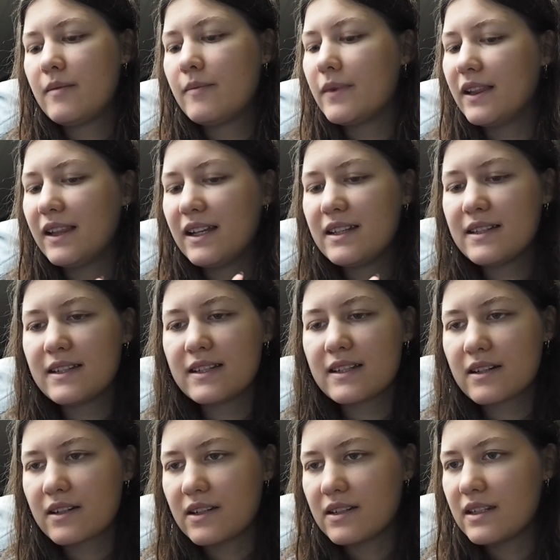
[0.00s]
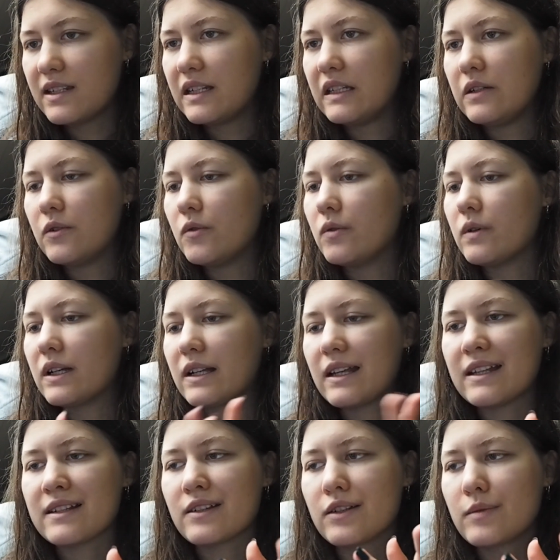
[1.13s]
But let's continue
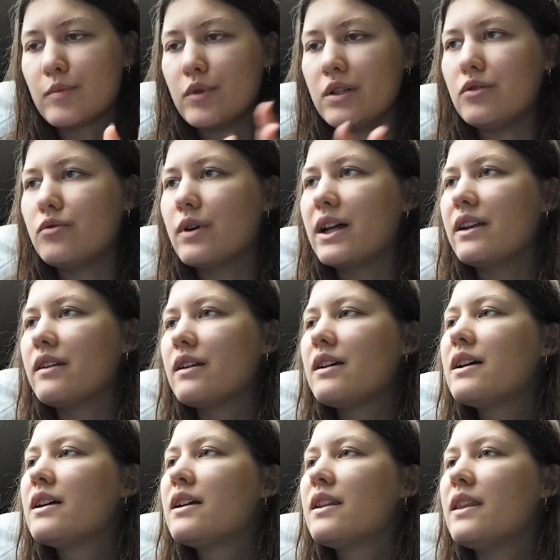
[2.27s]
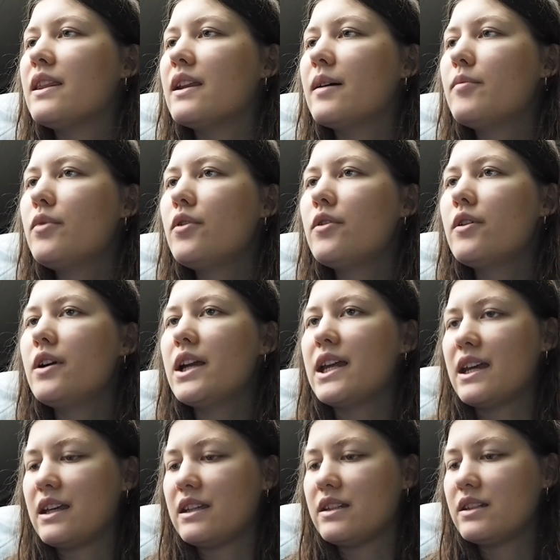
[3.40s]
as a speed run. Number
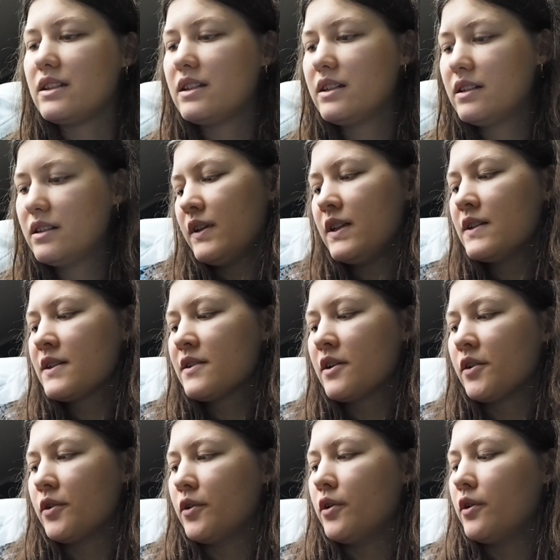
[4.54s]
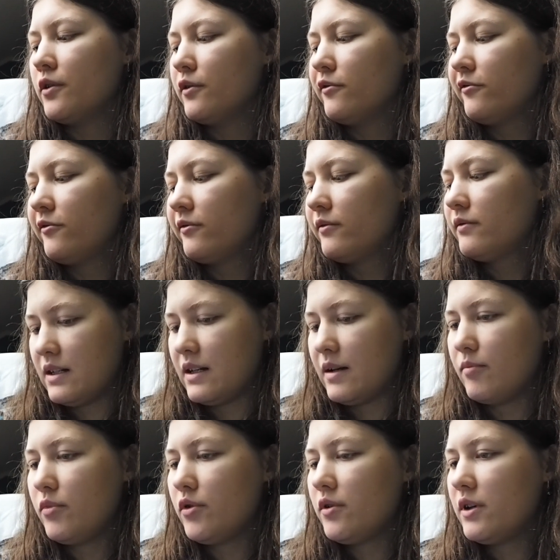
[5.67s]
8. Peace on Earth.
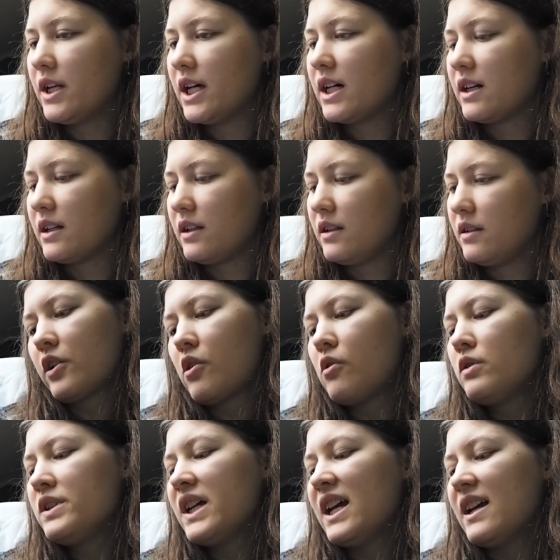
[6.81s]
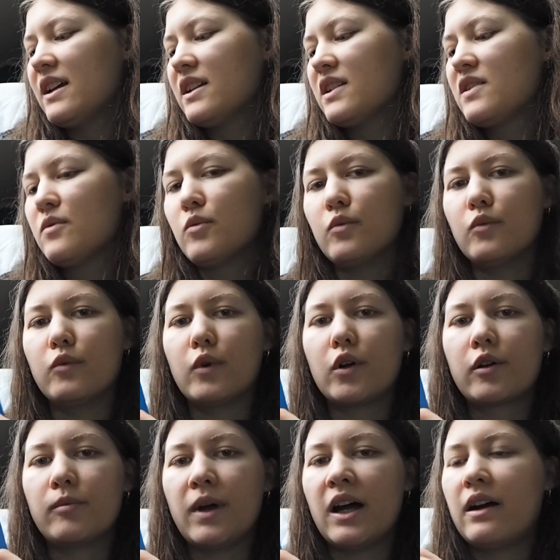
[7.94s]
Number 9. Cold Hands,
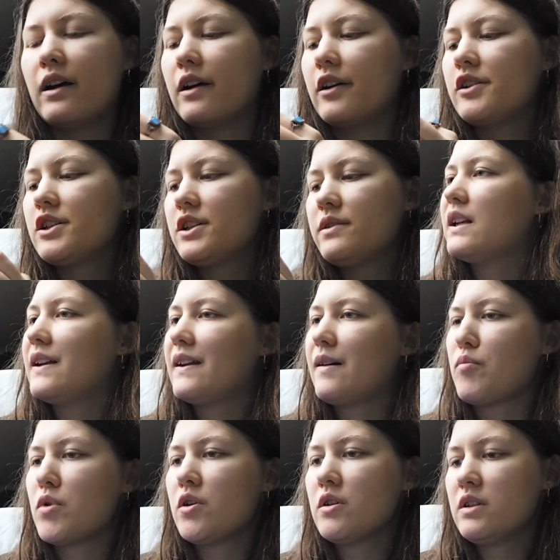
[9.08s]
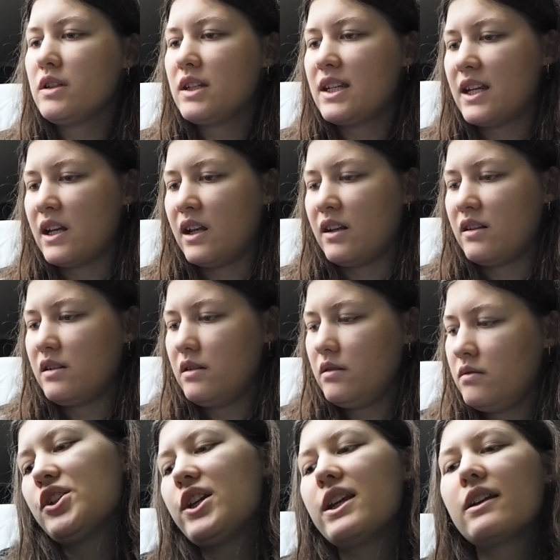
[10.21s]
Warm Heart. Number 10.
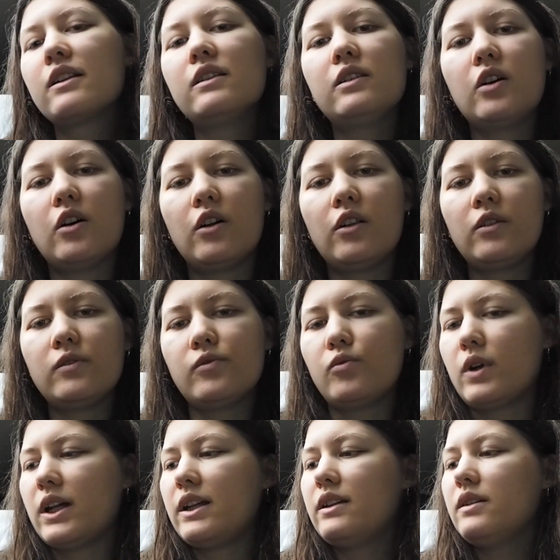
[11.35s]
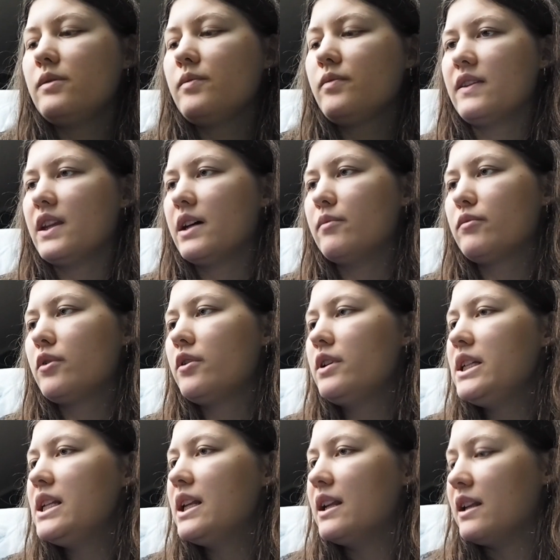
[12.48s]
Jingle All the Way. Number
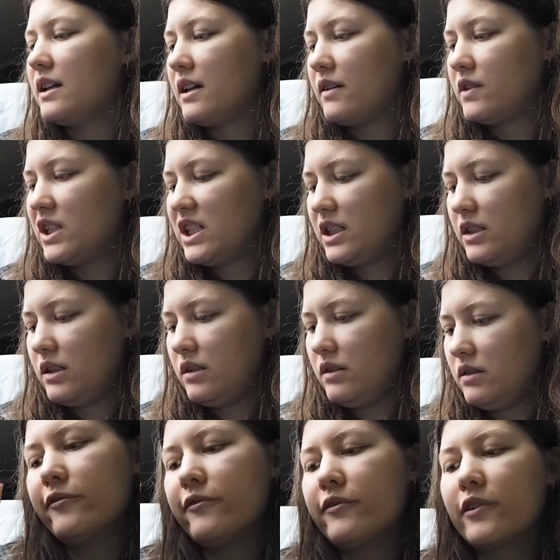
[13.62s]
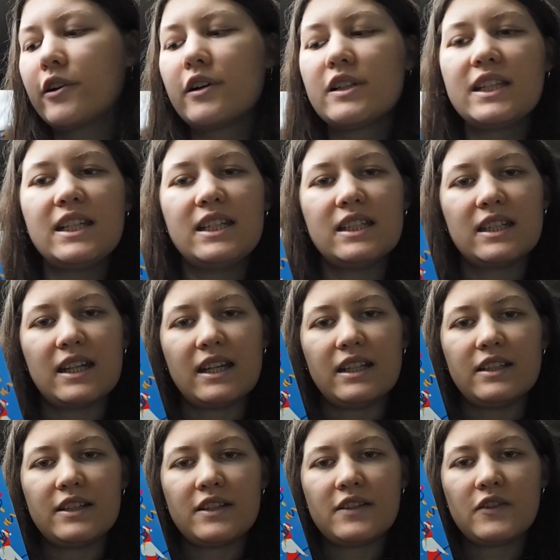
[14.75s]
11. 14
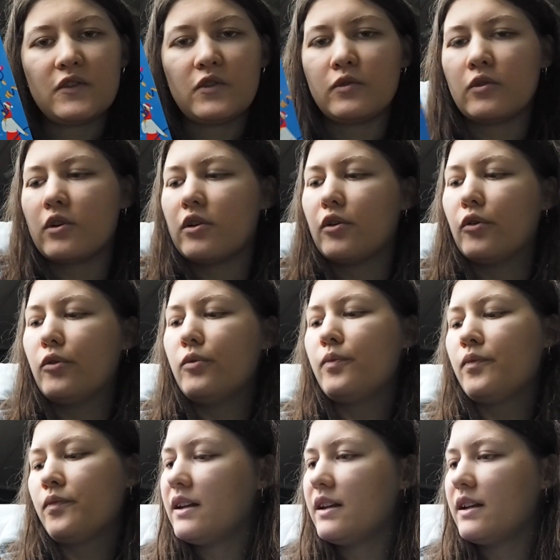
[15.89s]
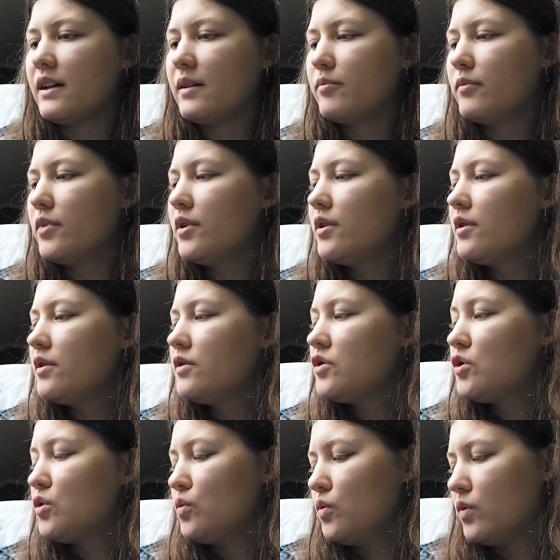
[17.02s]
Days to Go. Number
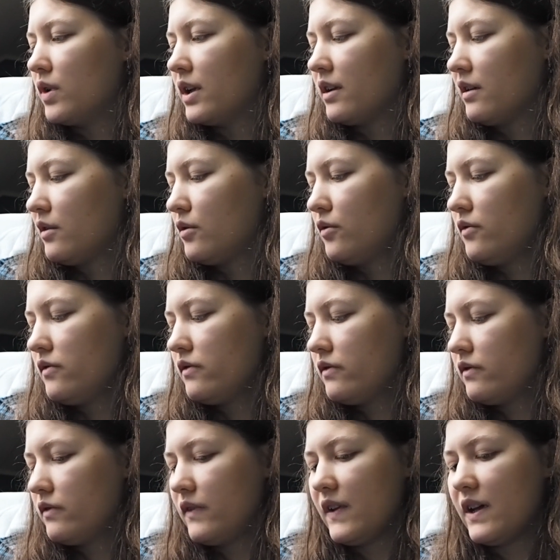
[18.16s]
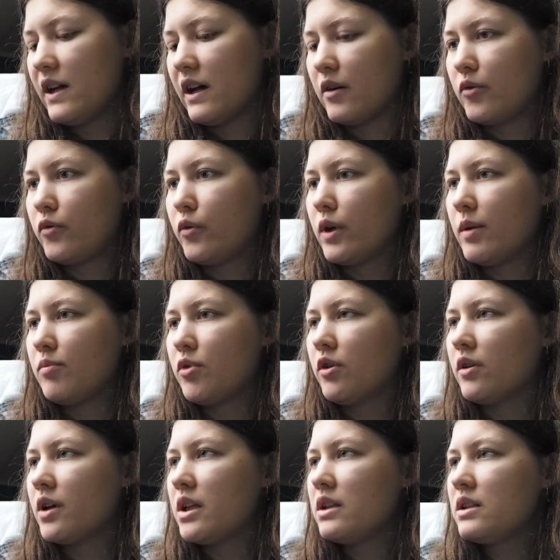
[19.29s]
12 the halfway
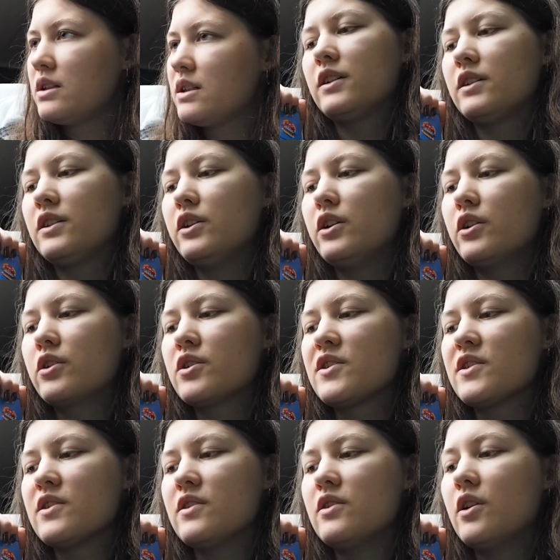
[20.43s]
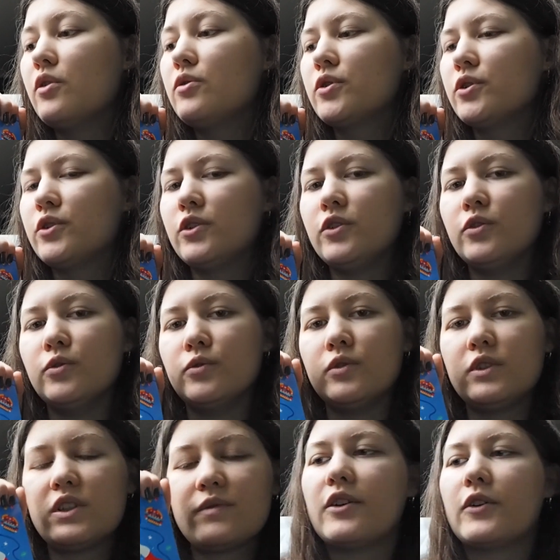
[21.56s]
point. You're so cute.
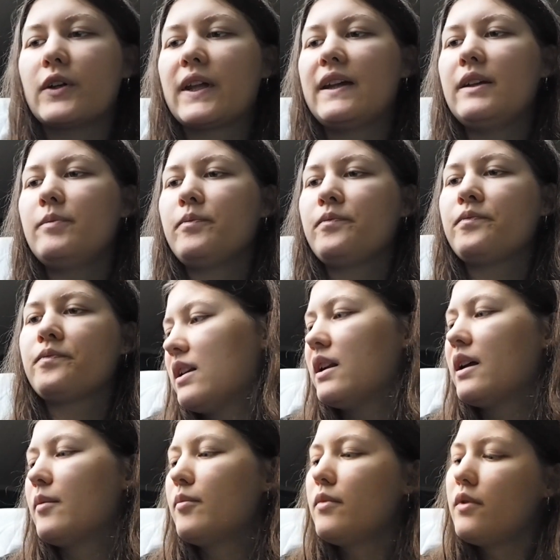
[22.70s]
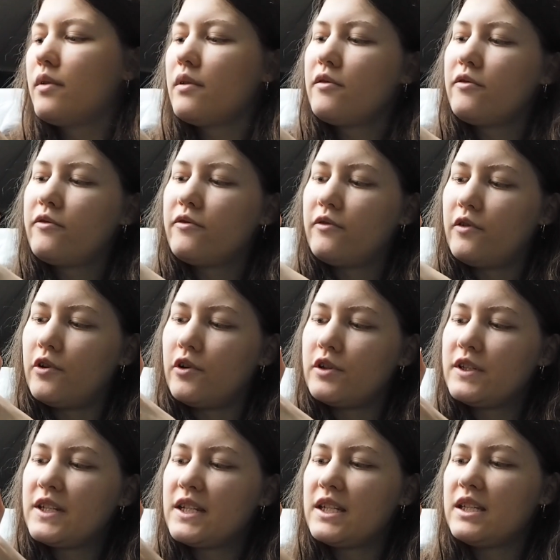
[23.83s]
Okay. Number
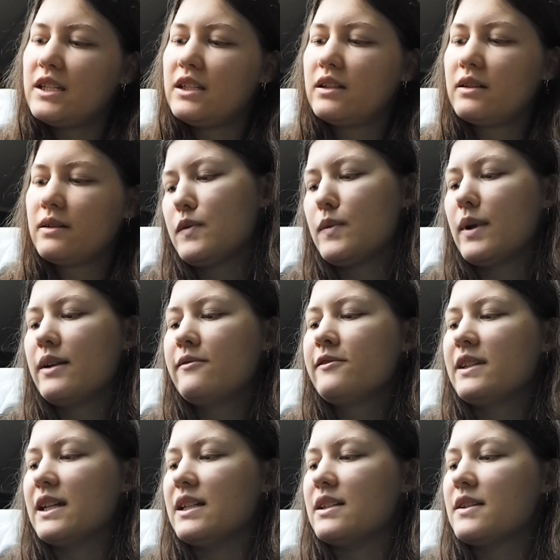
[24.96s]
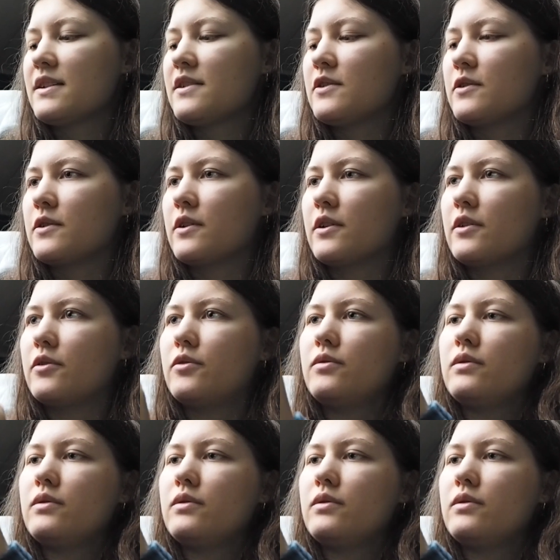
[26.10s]
13, 12 days to go.